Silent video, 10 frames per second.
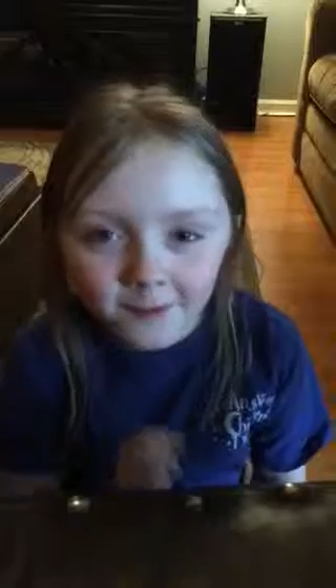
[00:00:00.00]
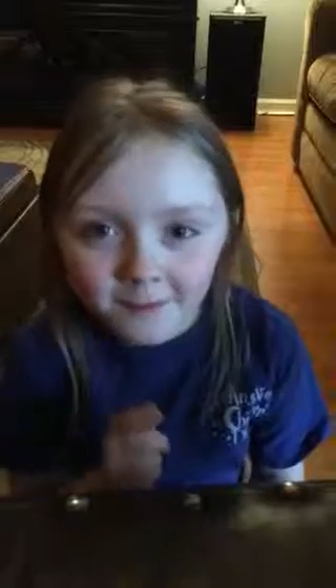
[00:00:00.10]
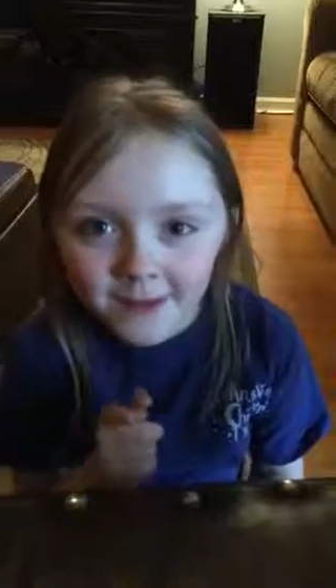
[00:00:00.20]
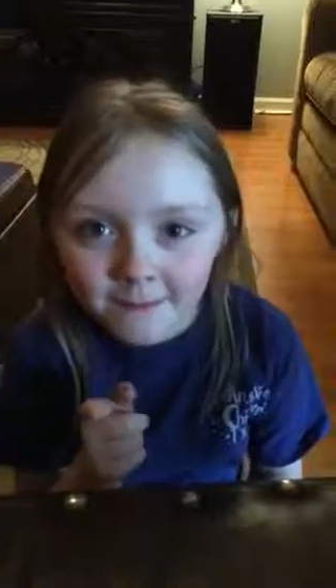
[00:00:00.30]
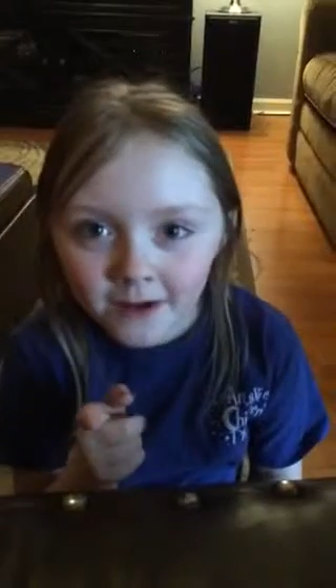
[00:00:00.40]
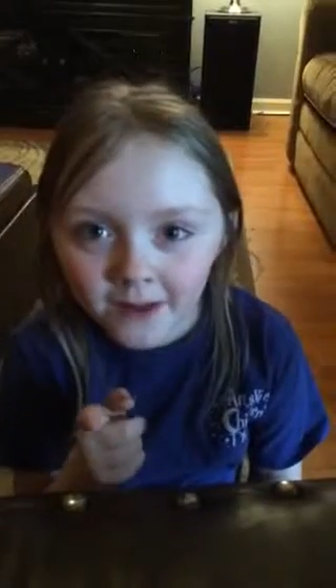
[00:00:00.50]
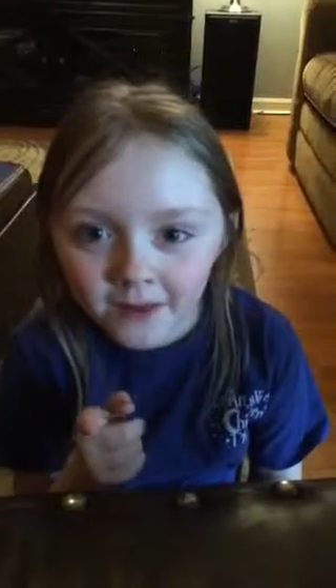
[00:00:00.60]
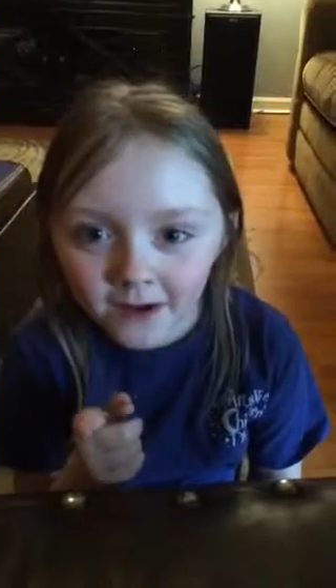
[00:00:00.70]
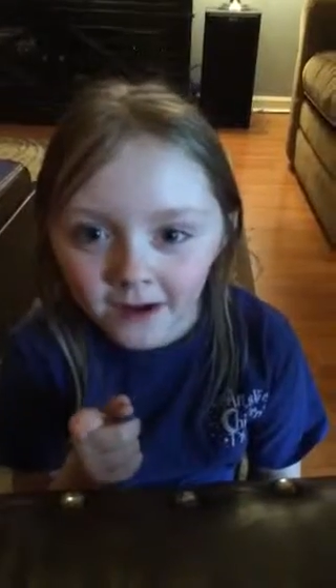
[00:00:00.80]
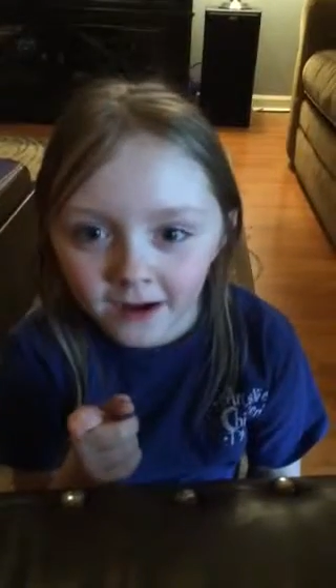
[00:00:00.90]
remember
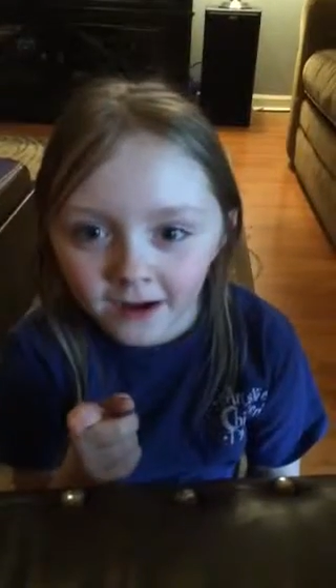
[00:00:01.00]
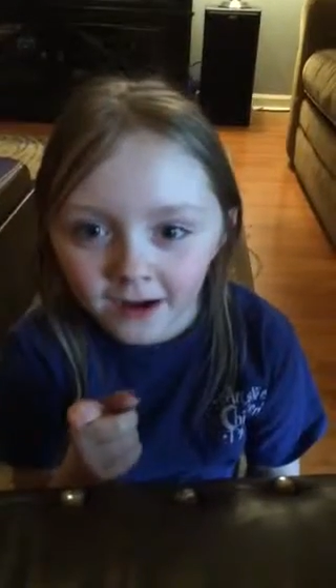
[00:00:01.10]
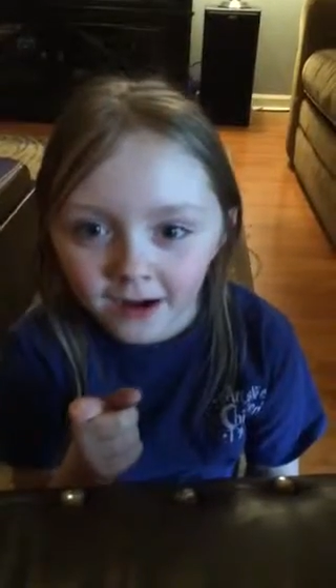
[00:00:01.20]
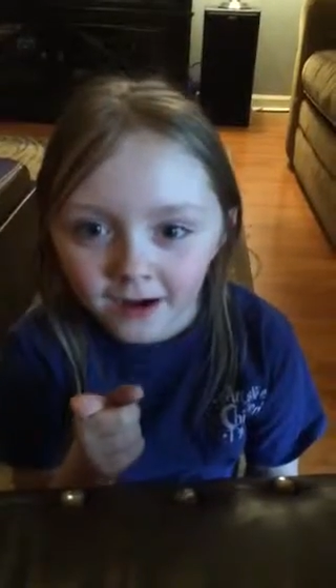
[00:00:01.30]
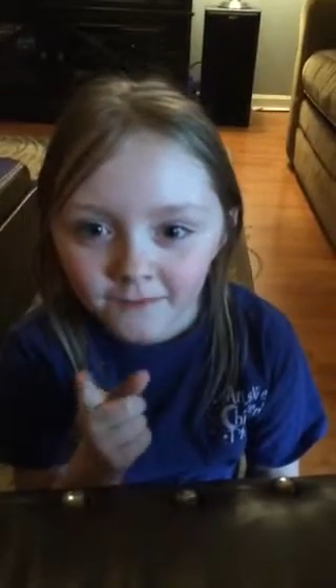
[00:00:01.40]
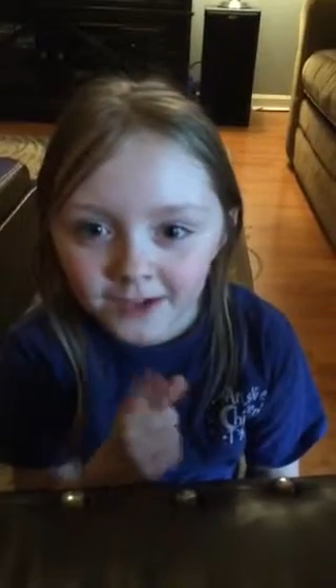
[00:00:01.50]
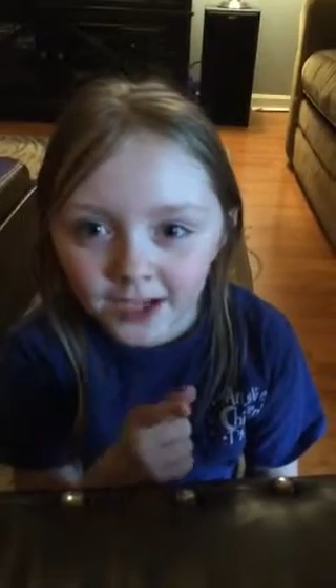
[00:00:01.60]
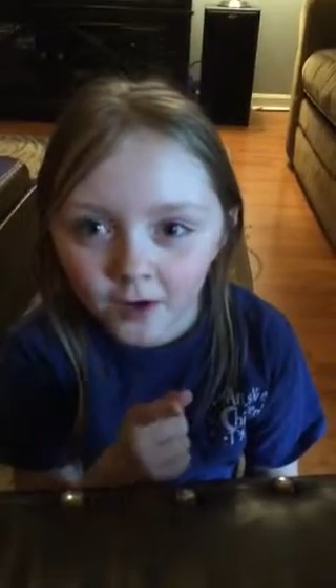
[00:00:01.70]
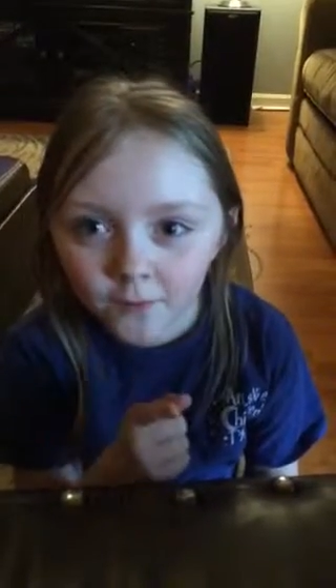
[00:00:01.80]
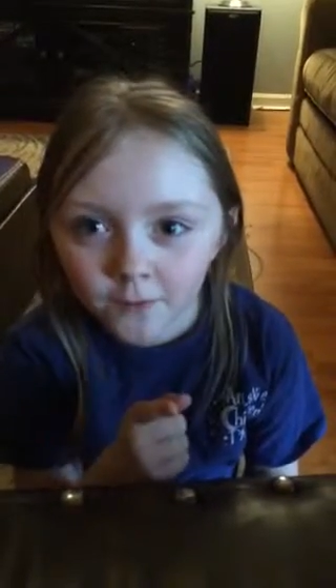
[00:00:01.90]
the
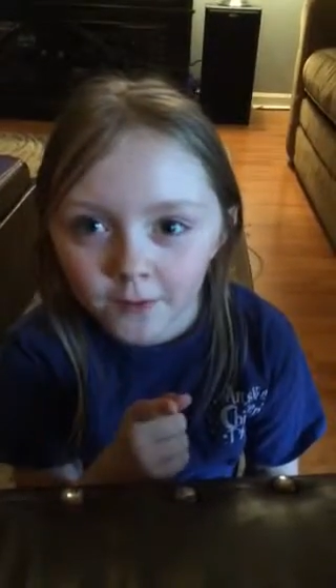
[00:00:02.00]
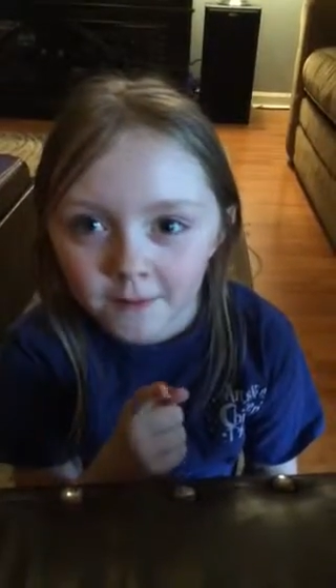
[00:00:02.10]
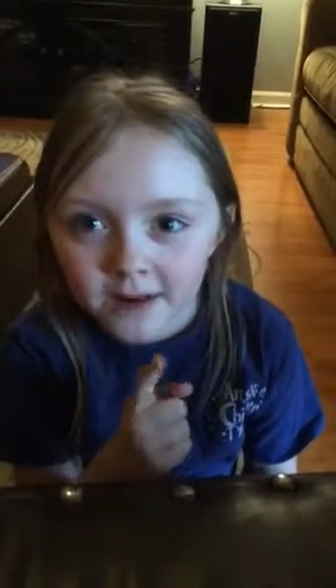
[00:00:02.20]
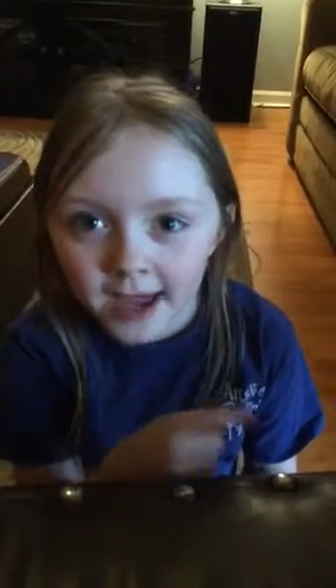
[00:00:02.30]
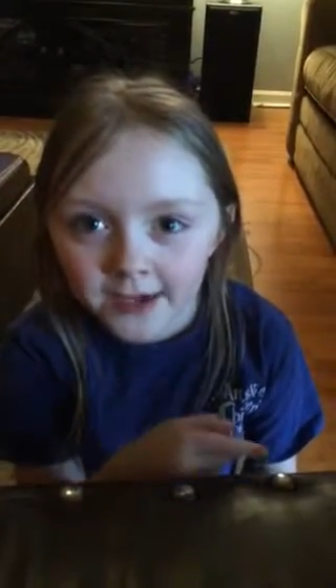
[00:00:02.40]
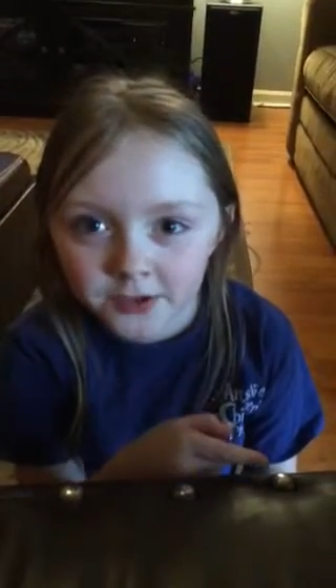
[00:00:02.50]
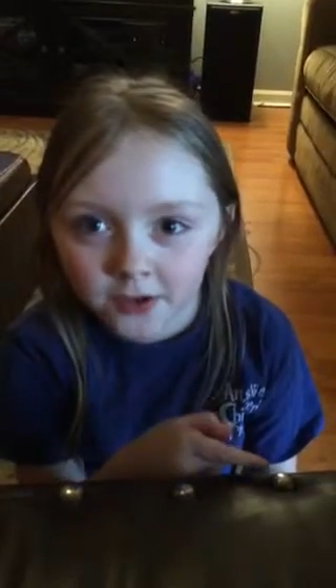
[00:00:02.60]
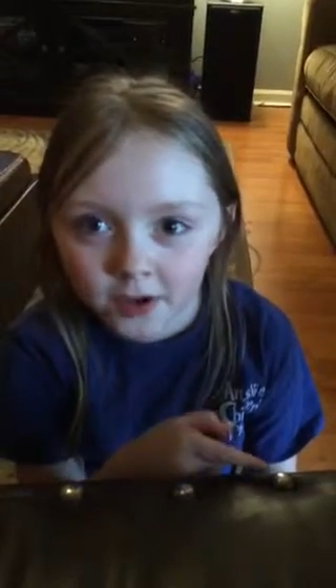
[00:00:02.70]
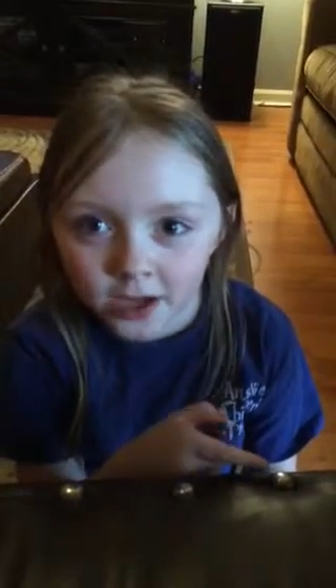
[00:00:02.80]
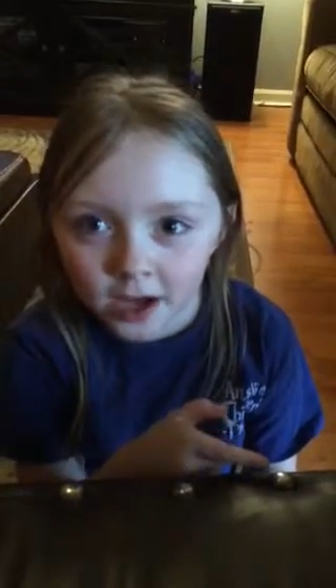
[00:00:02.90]
video from NATO
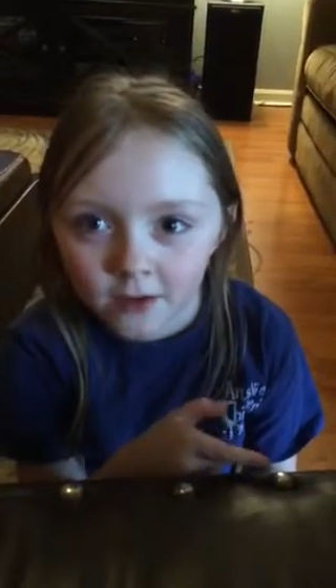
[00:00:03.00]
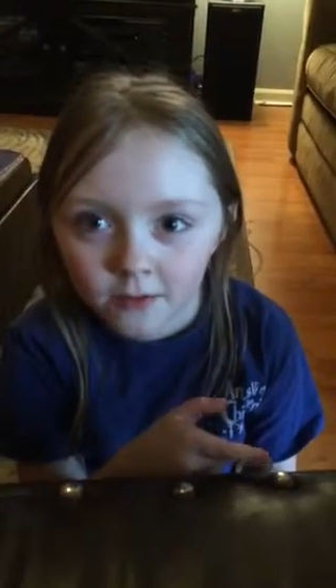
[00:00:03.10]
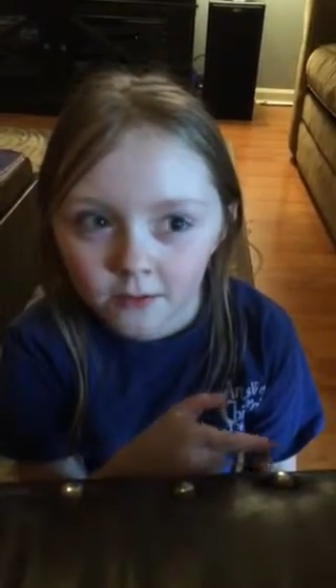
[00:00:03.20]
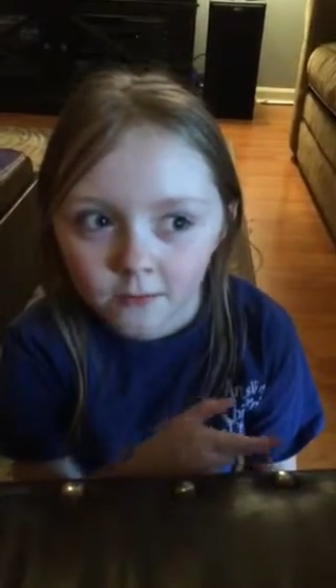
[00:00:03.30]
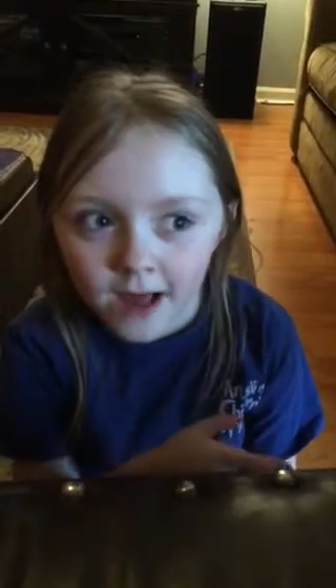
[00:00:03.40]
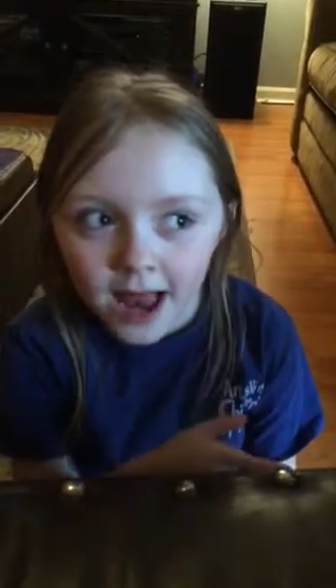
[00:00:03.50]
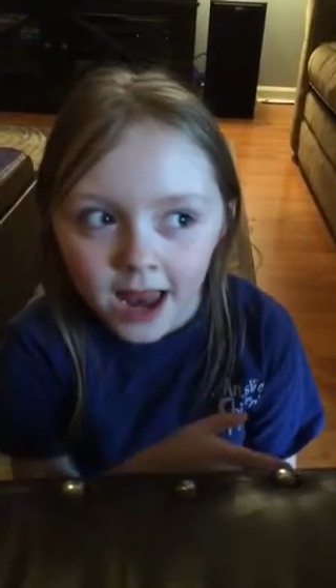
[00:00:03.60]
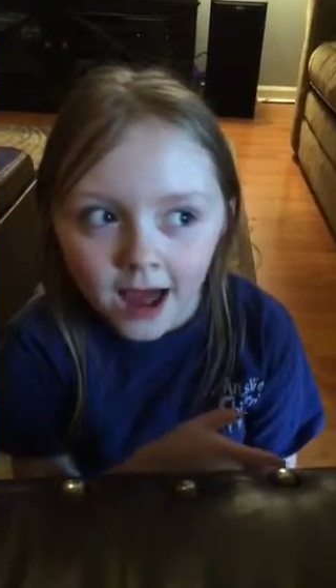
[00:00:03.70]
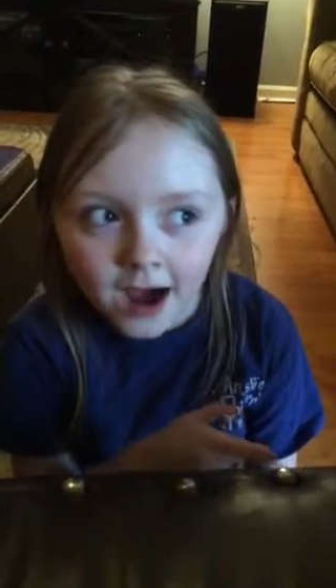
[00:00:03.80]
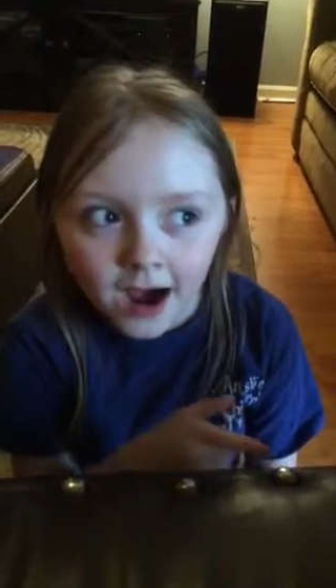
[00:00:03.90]
ago where